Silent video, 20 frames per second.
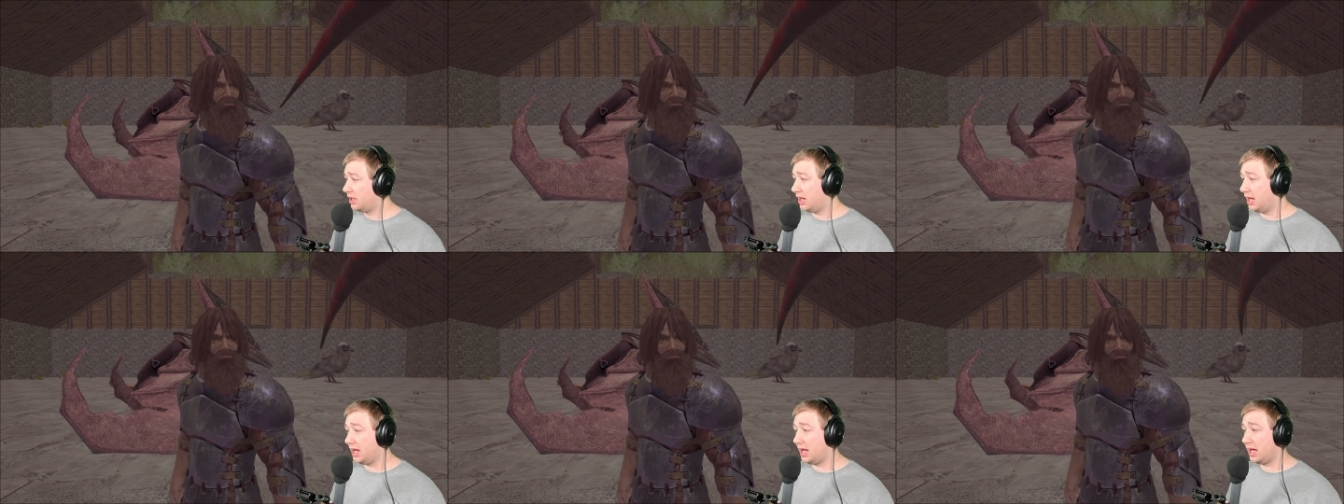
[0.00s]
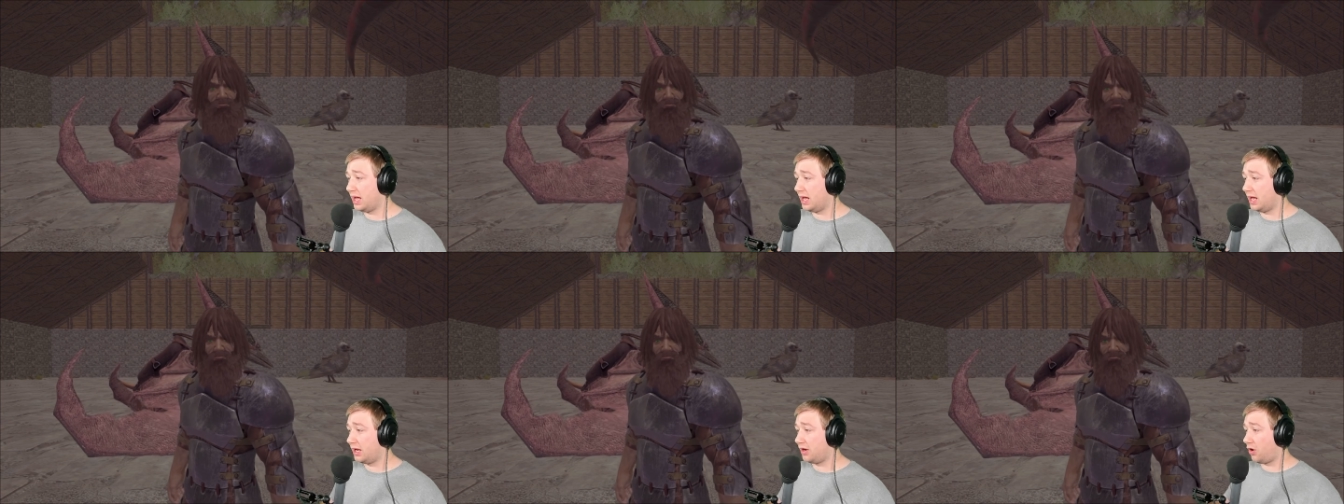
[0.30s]

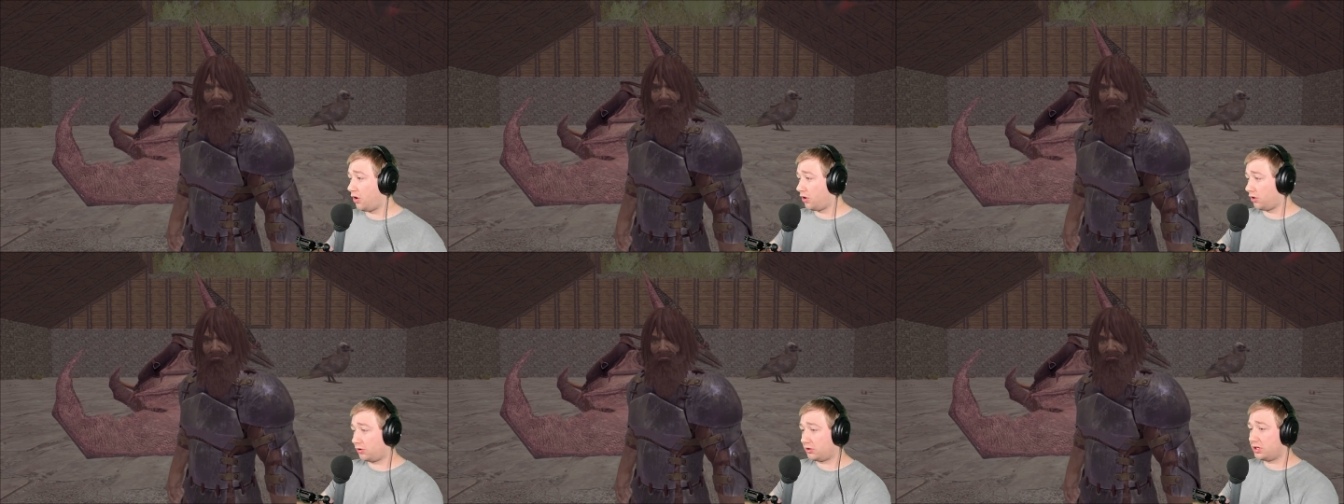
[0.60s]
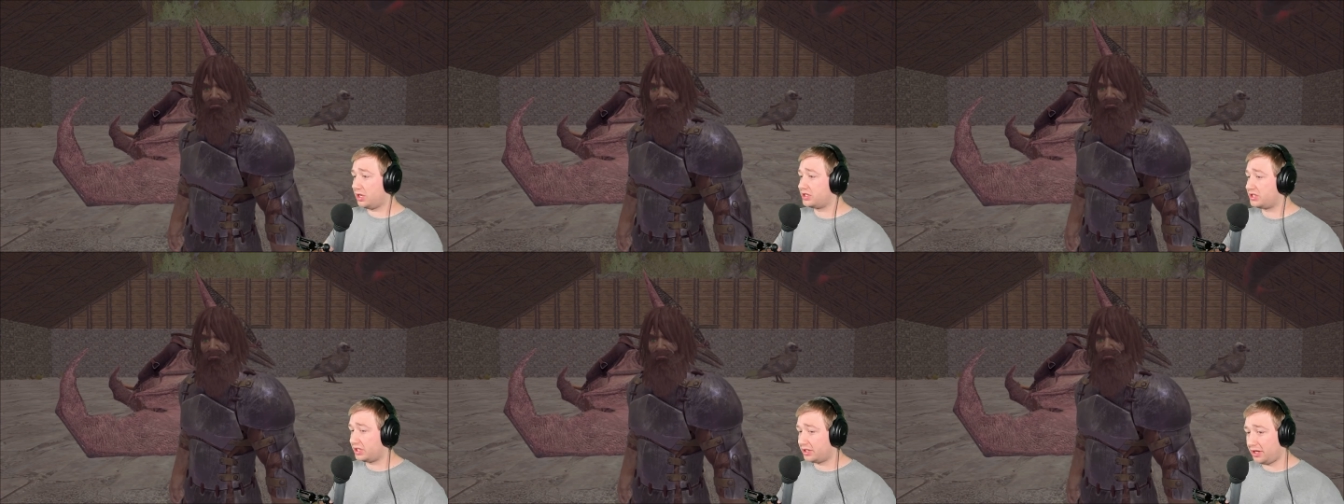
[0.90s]
and ARK
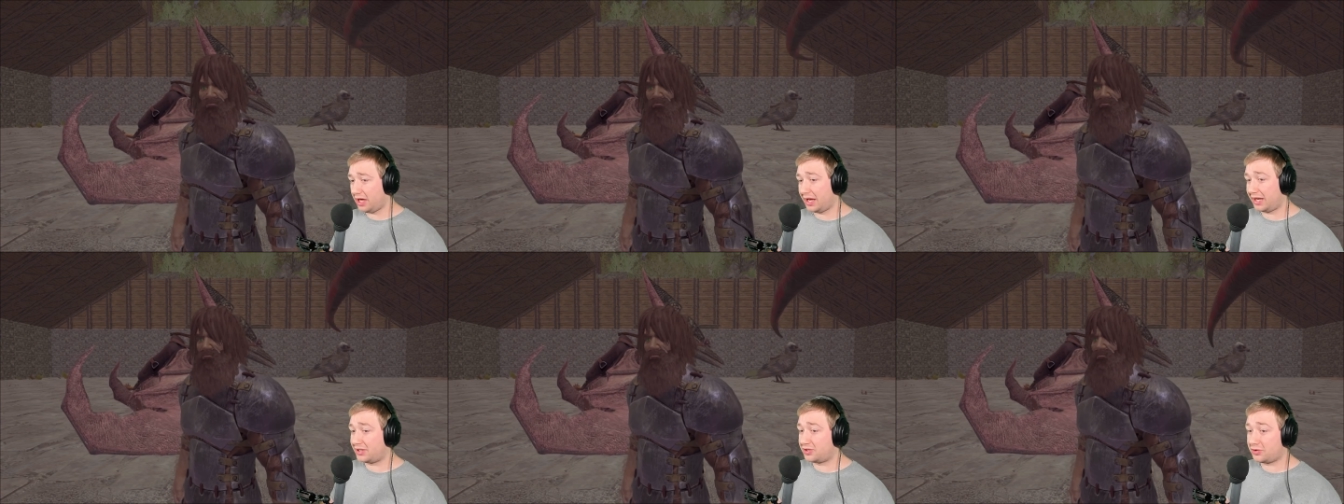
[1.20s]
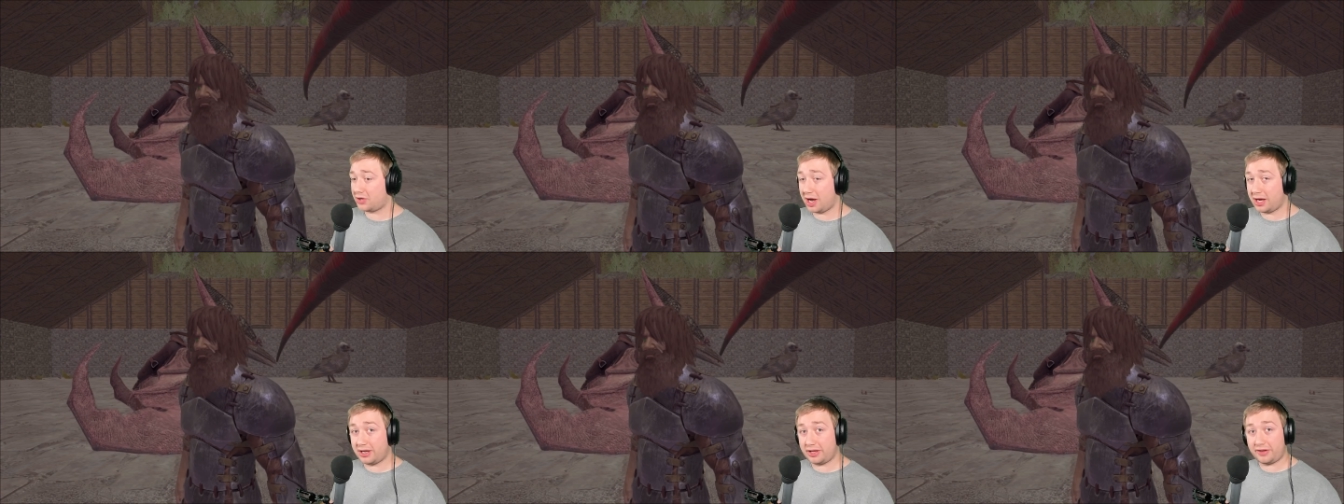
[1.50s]
doesn't like
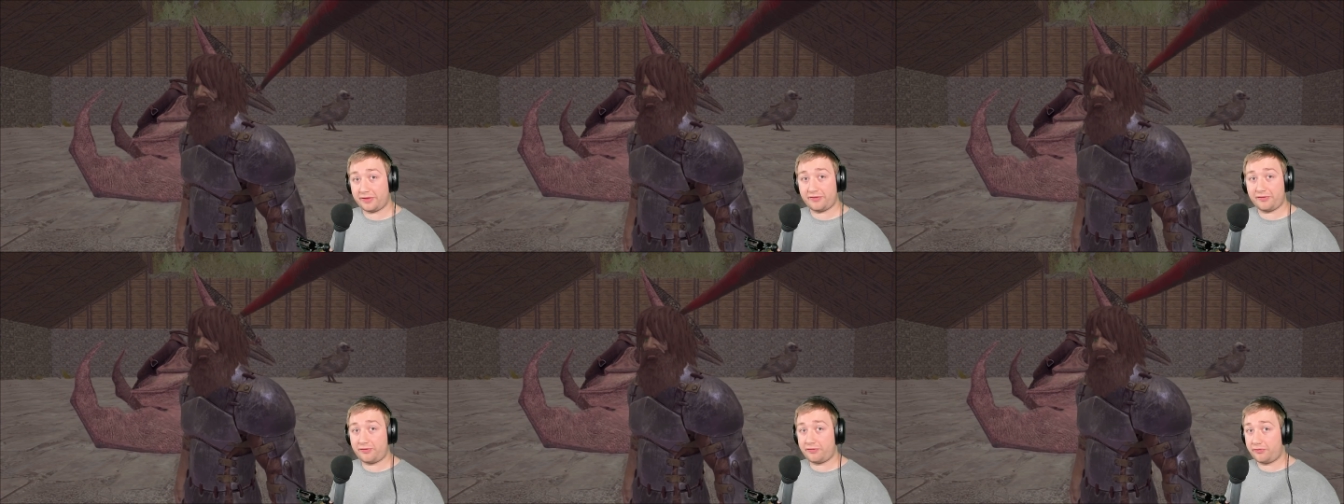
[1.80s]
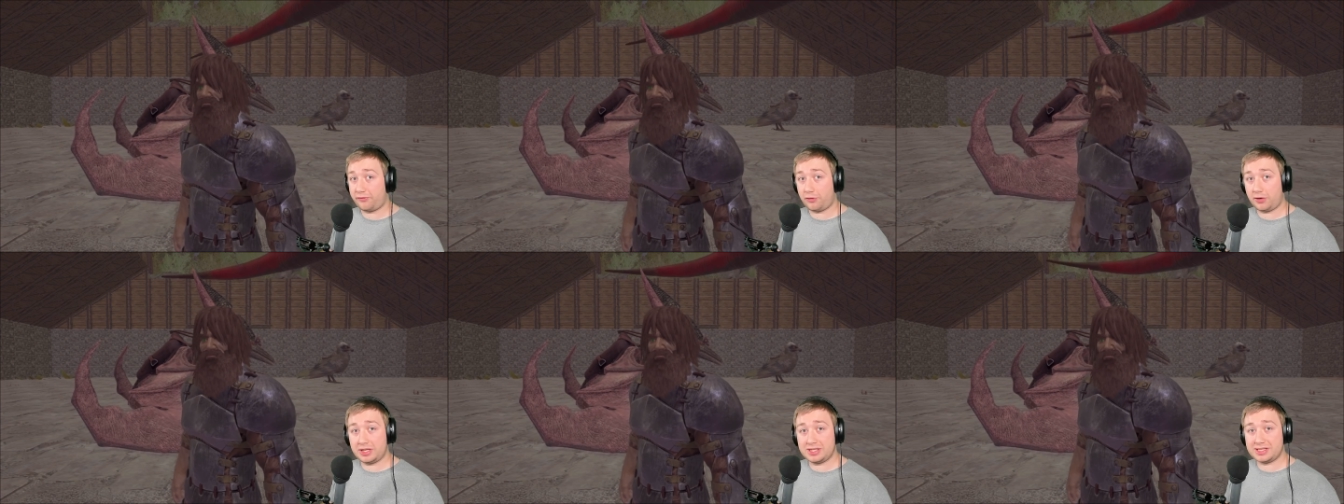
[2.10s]
try to
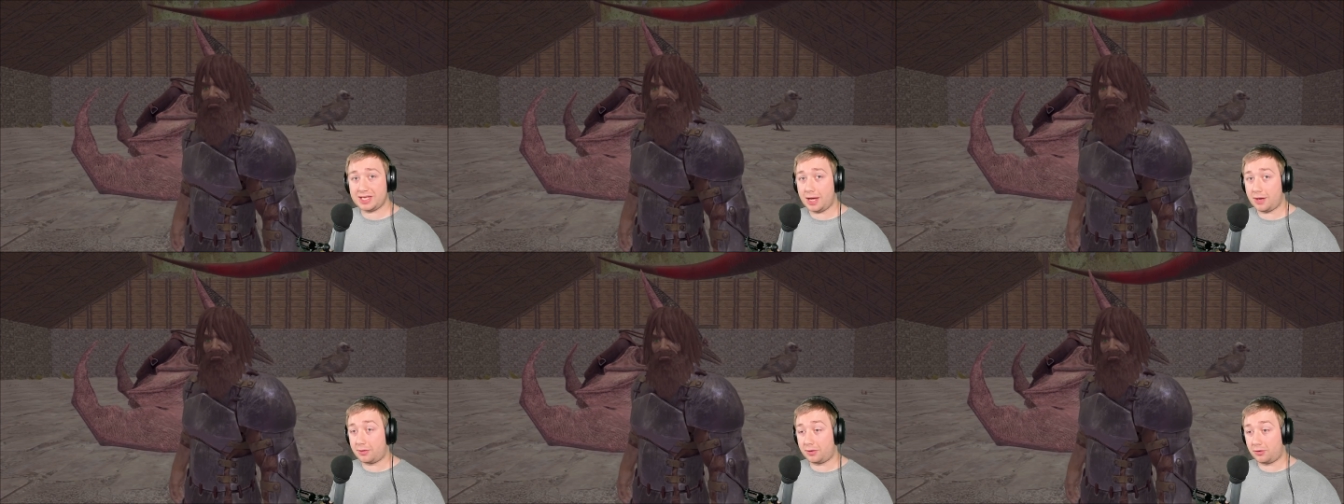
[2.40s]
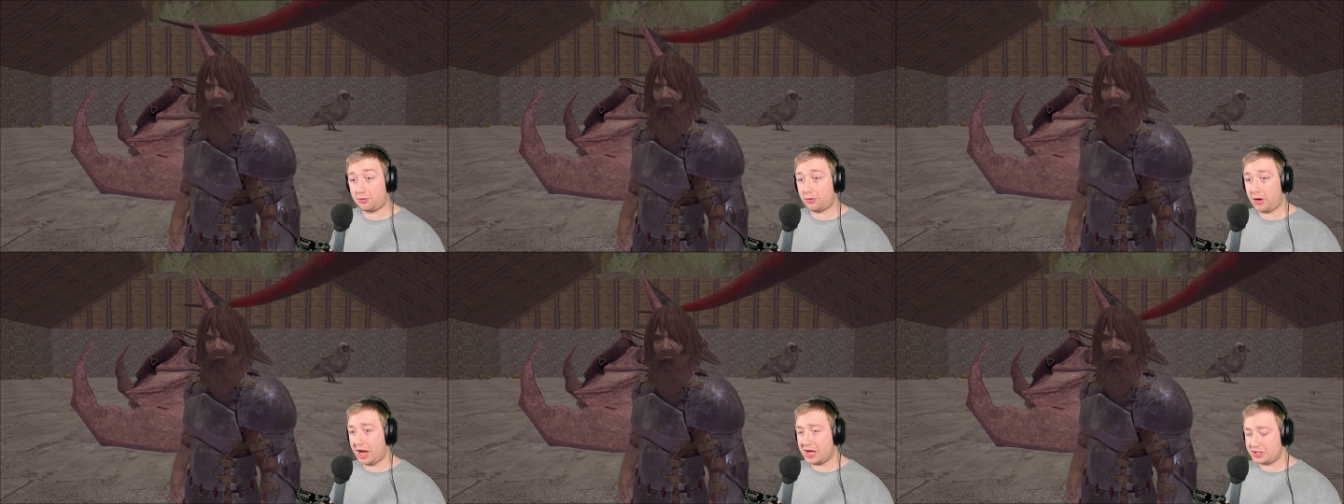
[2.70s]
freeze out
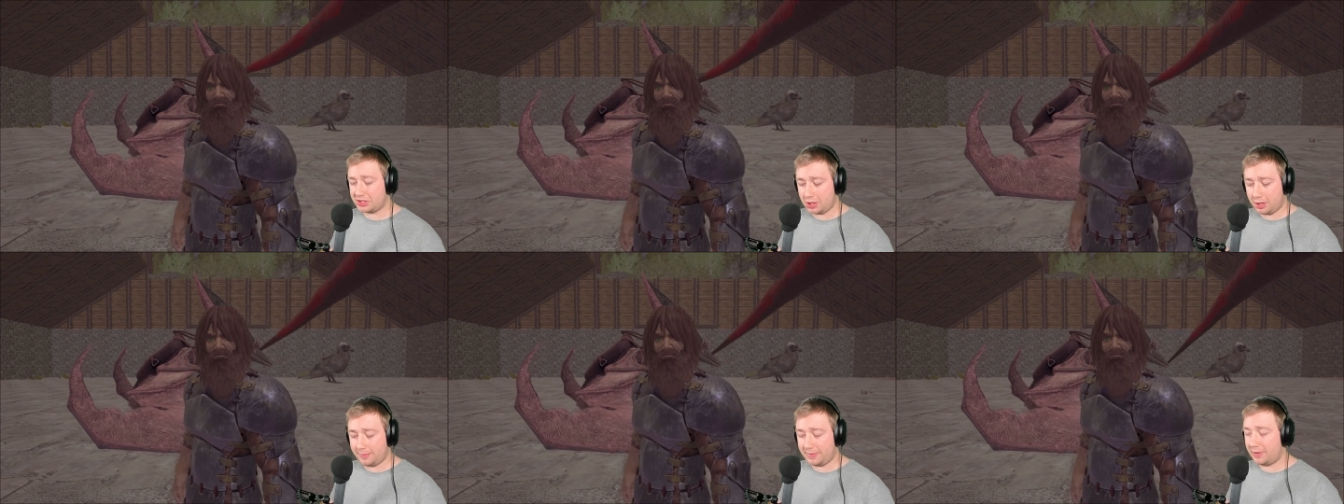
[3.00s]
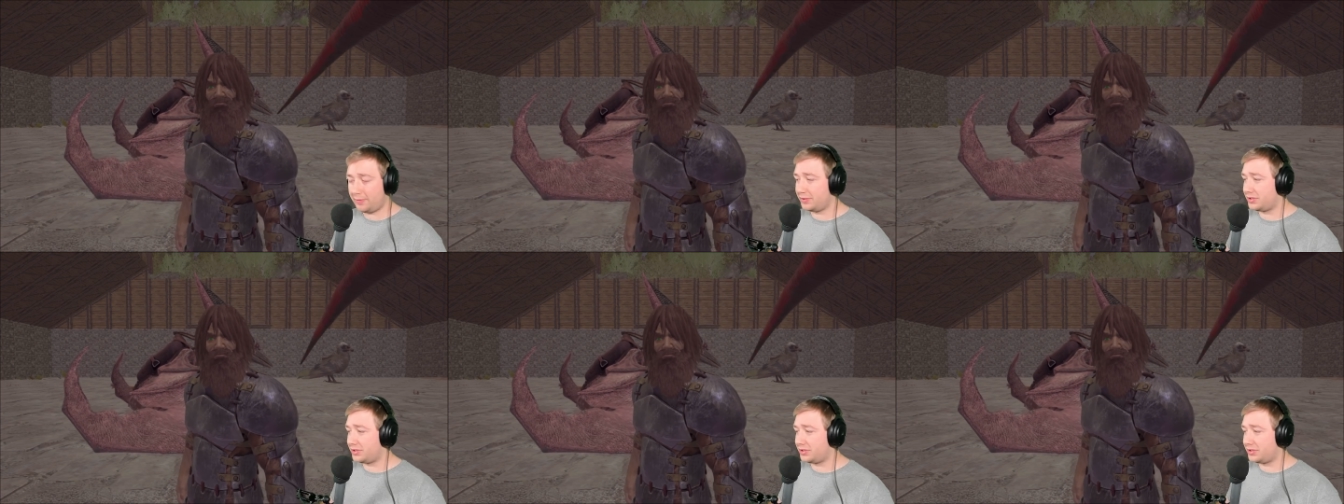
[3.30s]
and crash on me,